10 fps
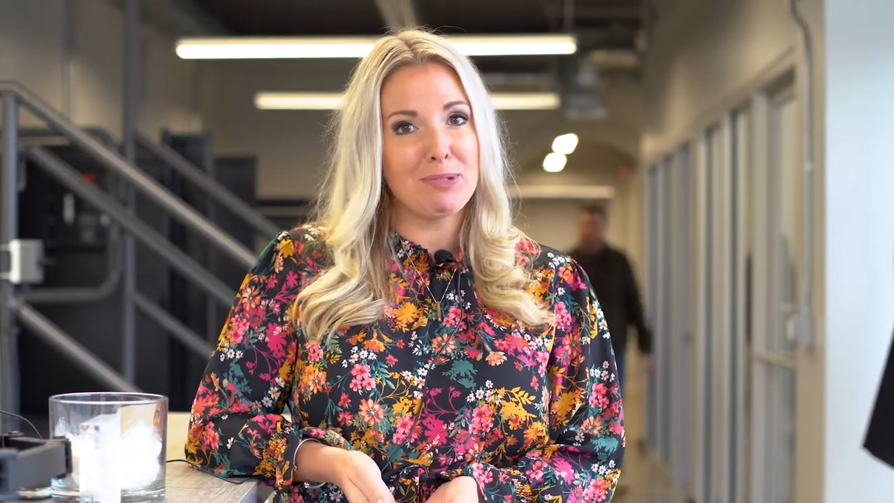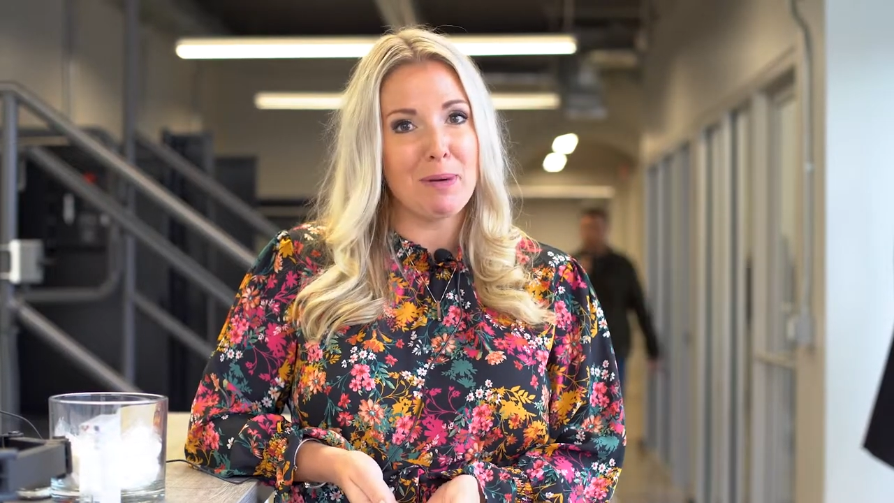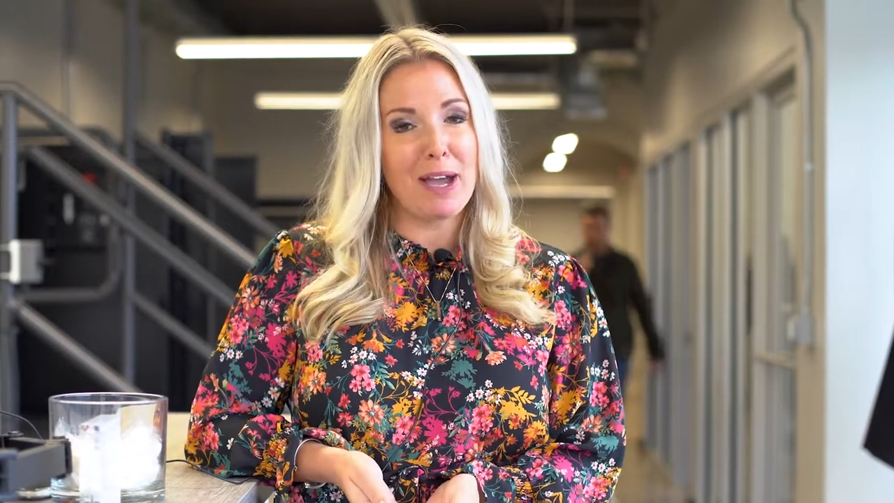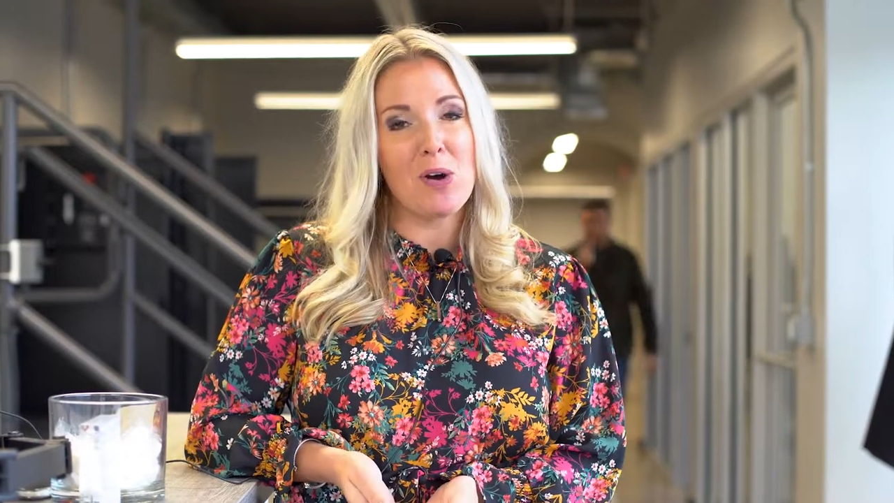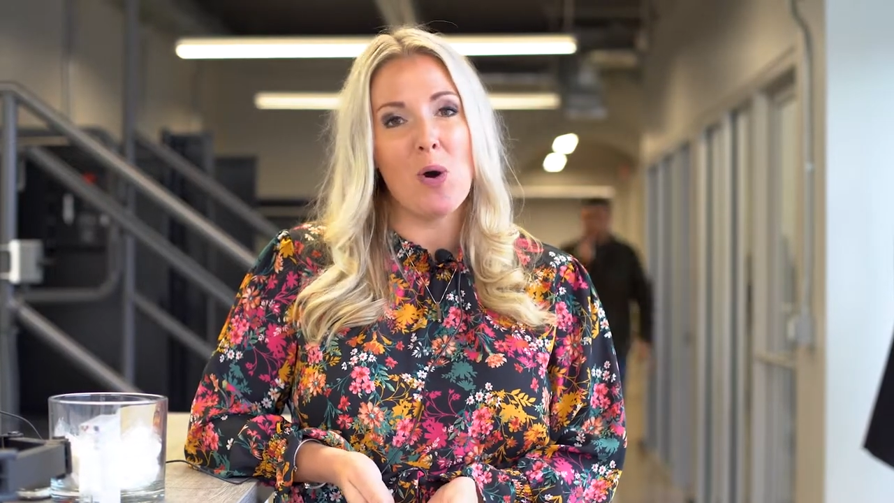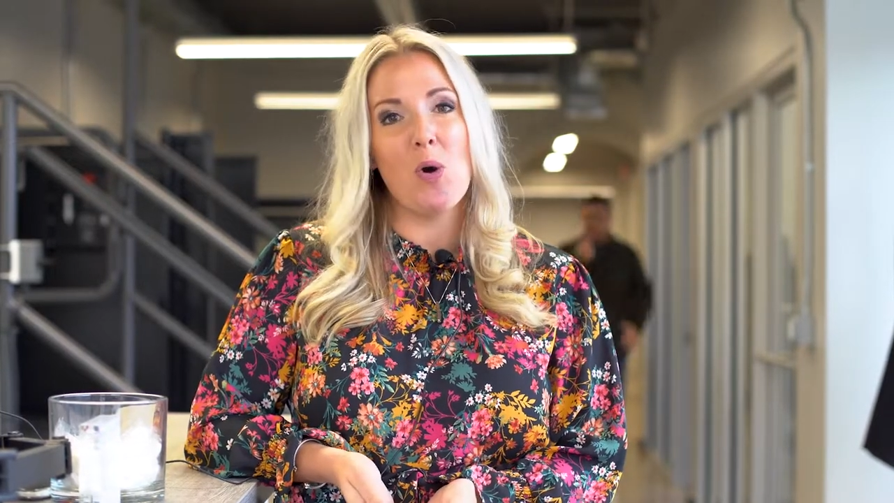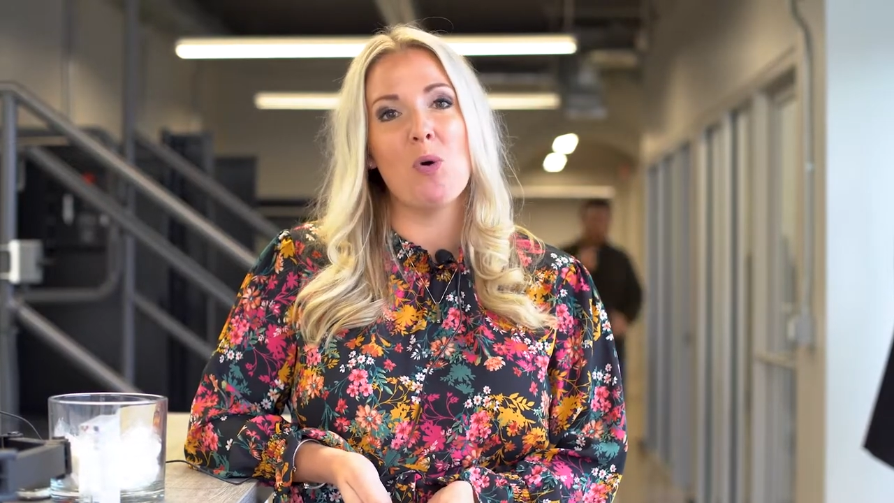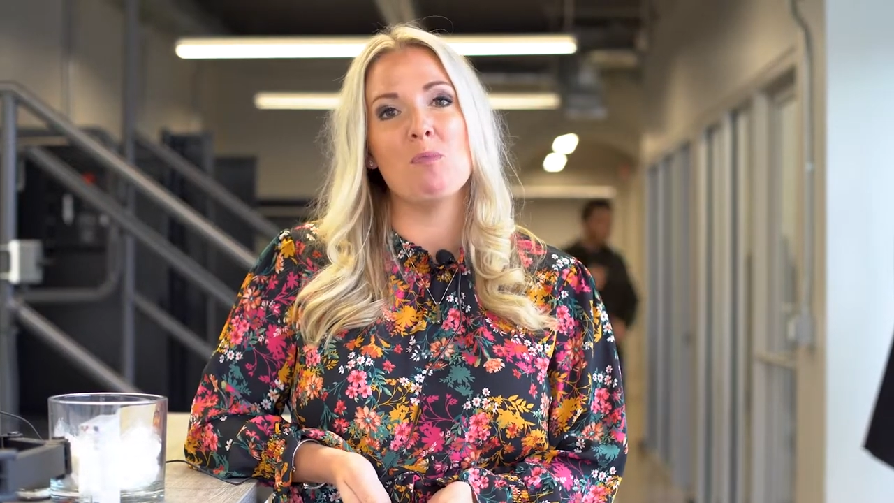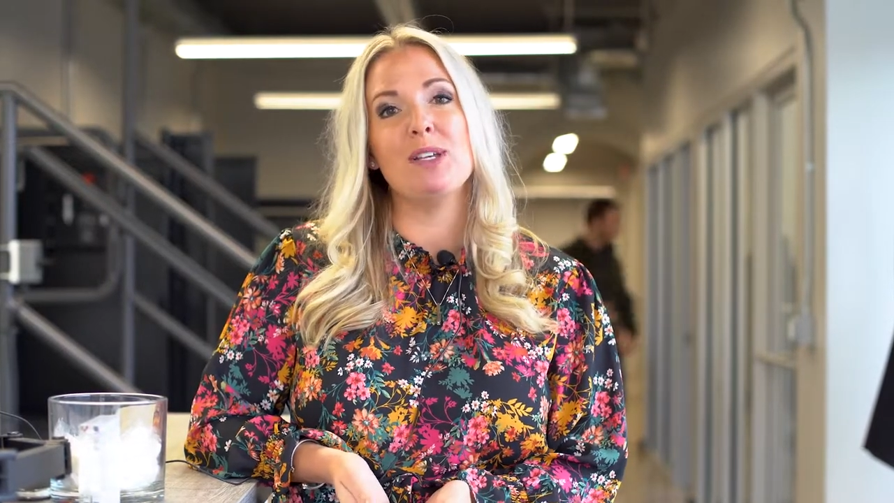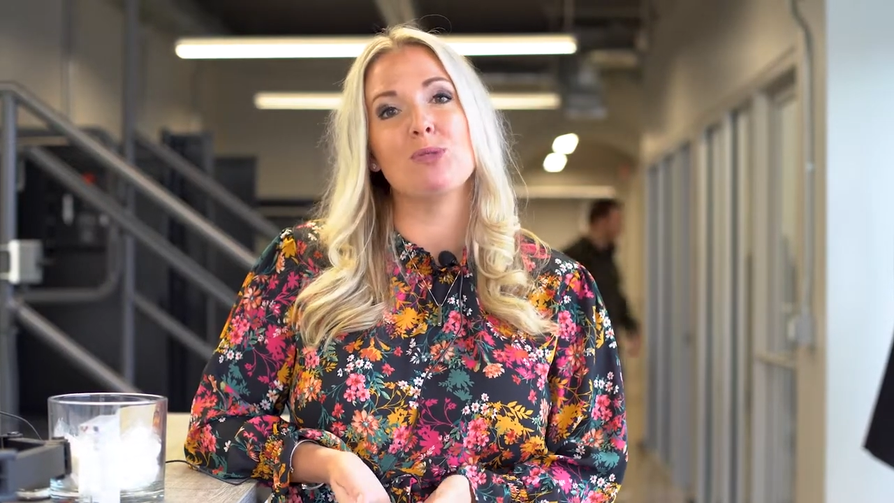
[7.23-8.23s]
to buy a
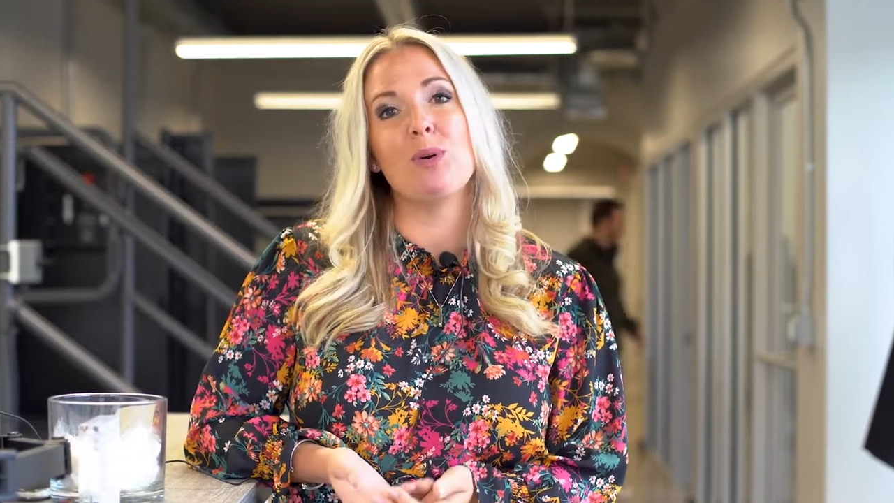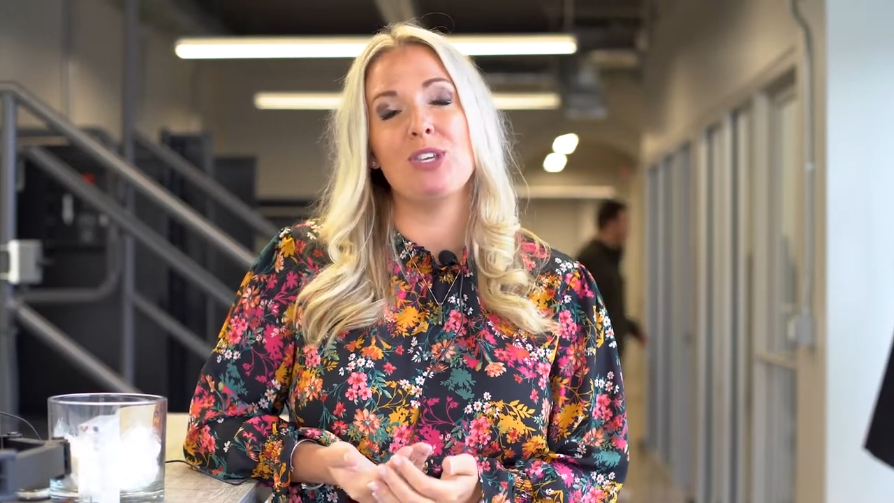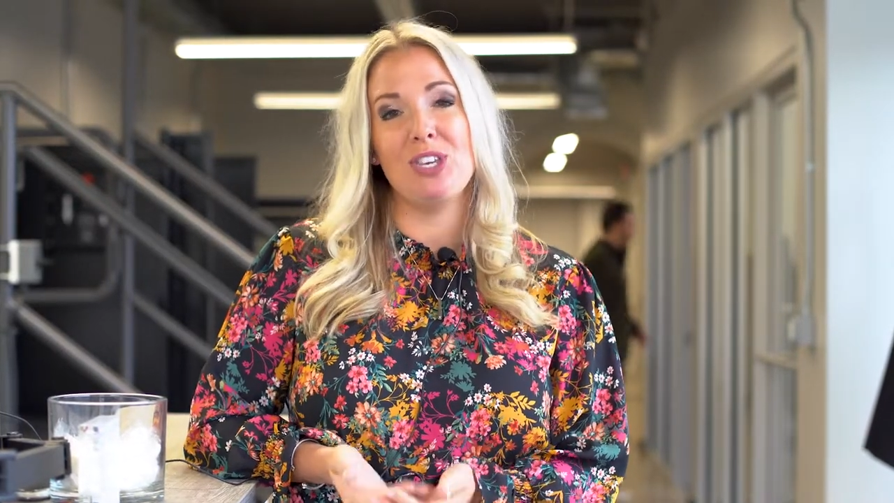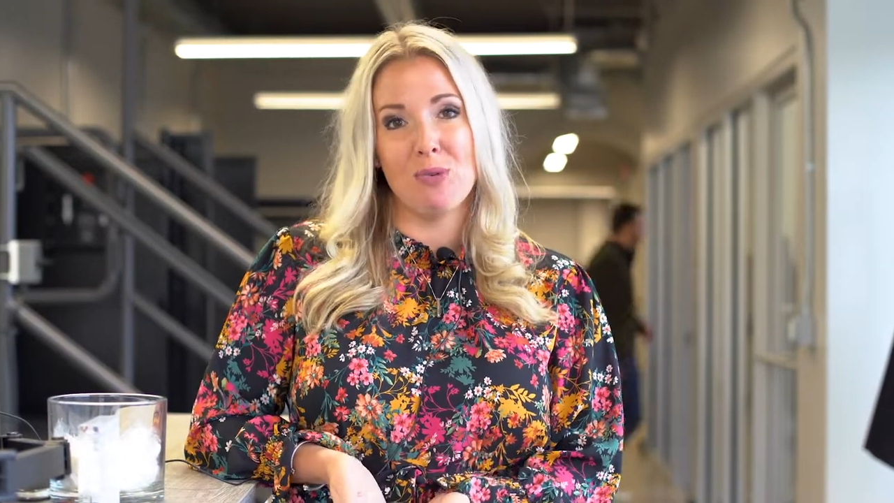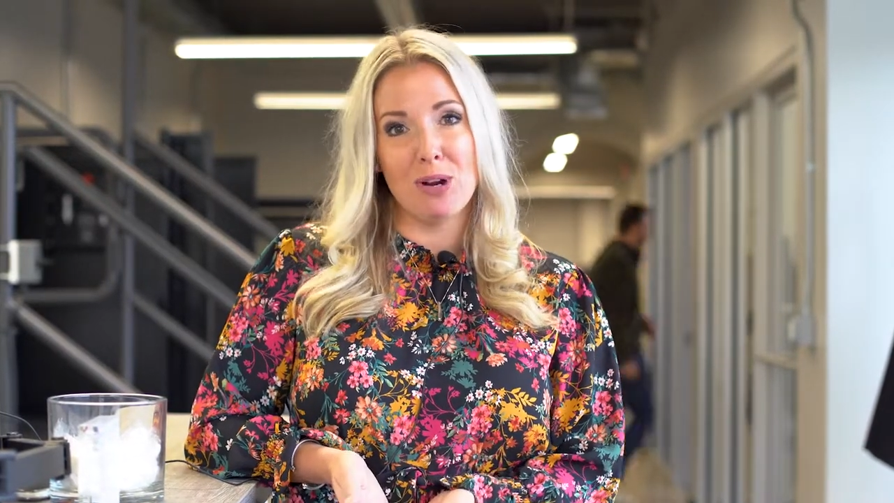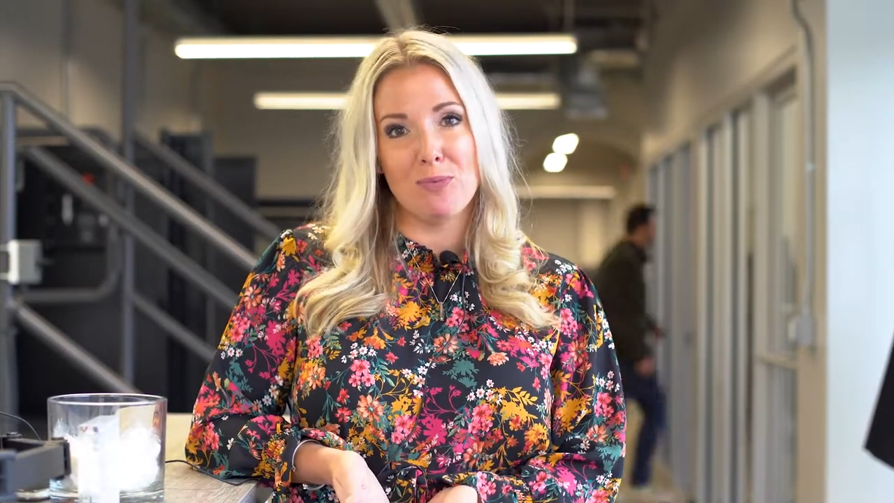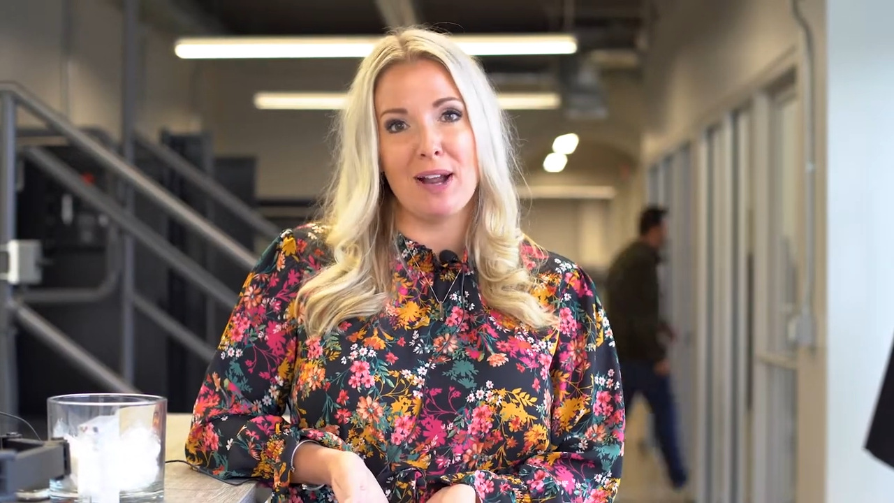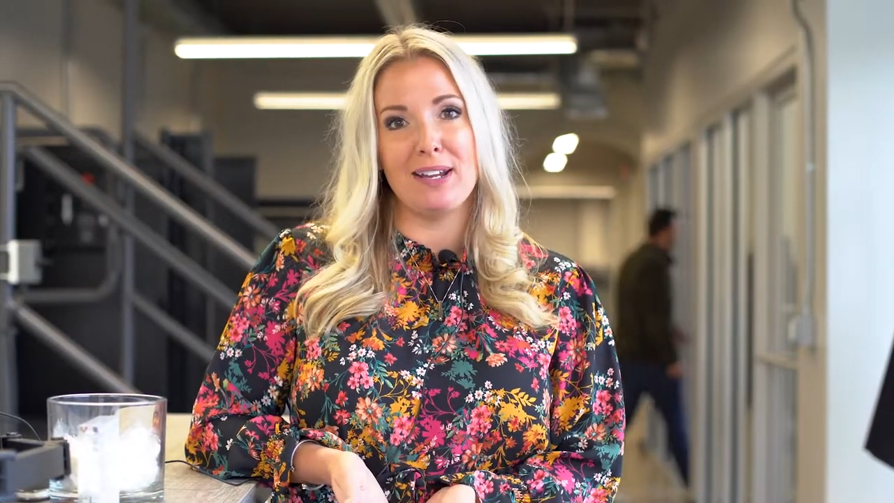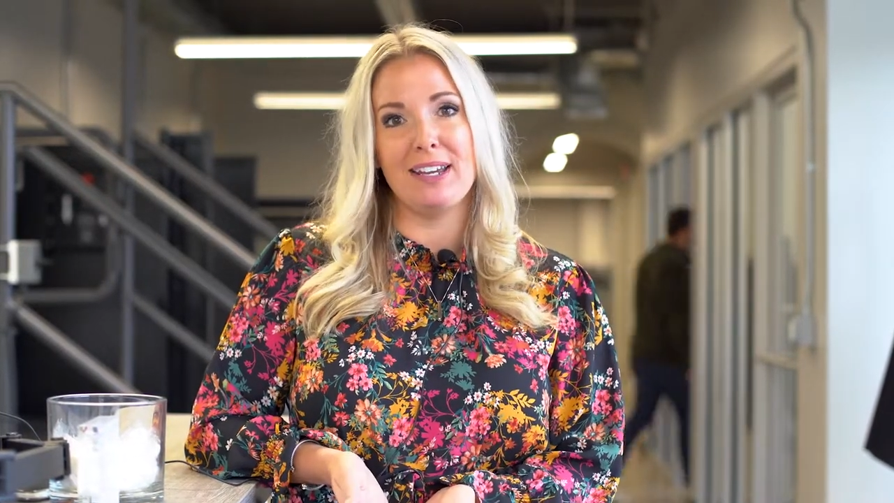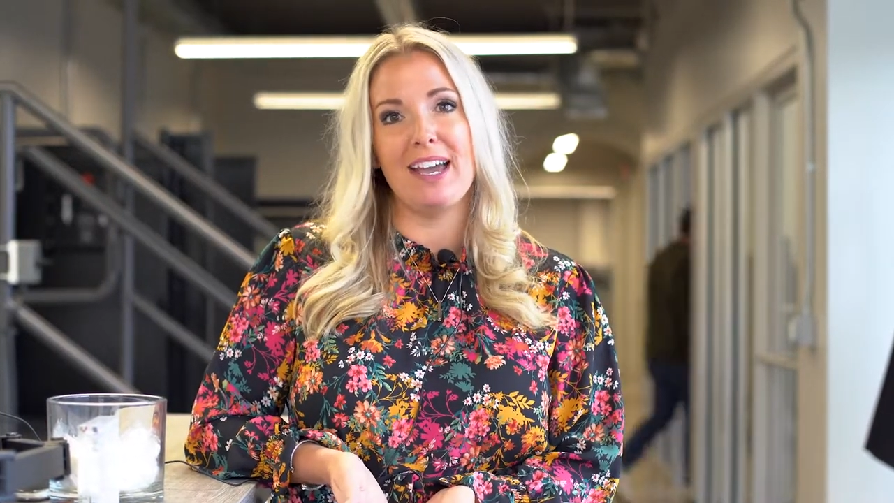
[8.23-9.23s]
home is when you are
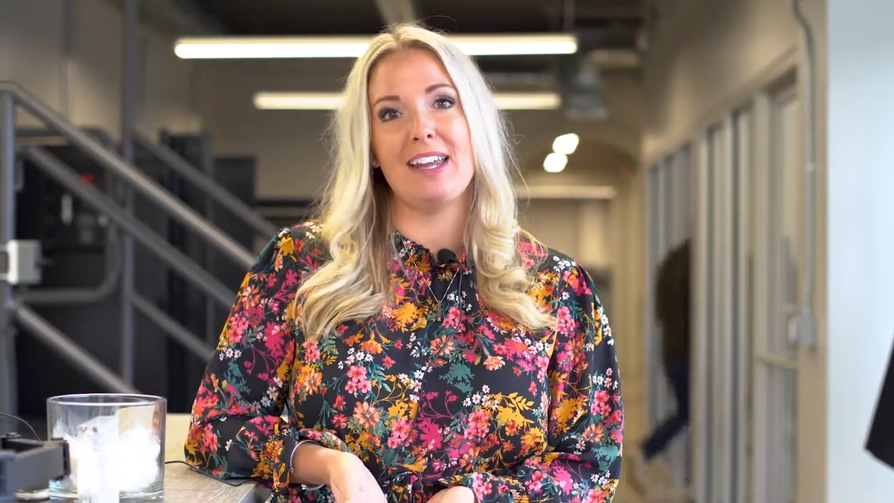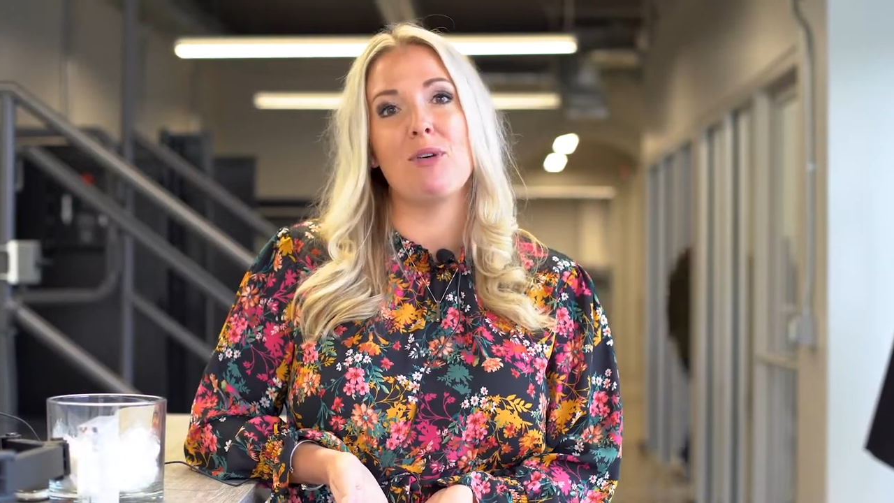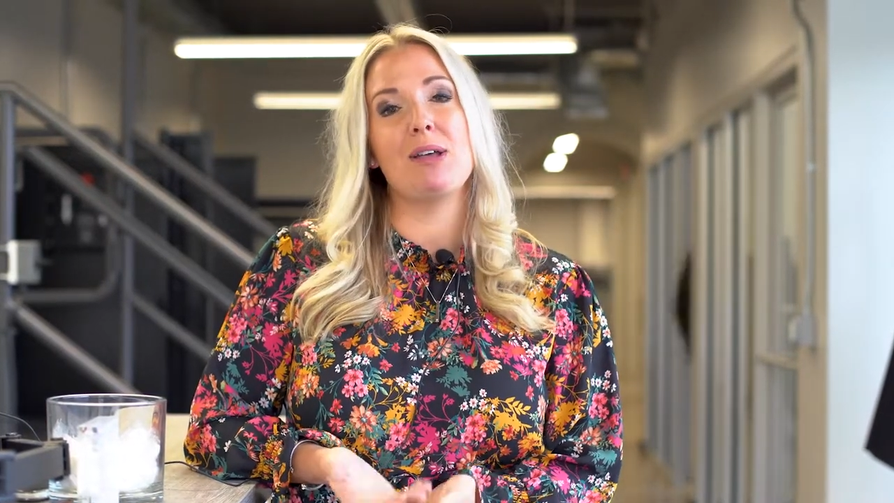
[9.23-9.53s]
ready and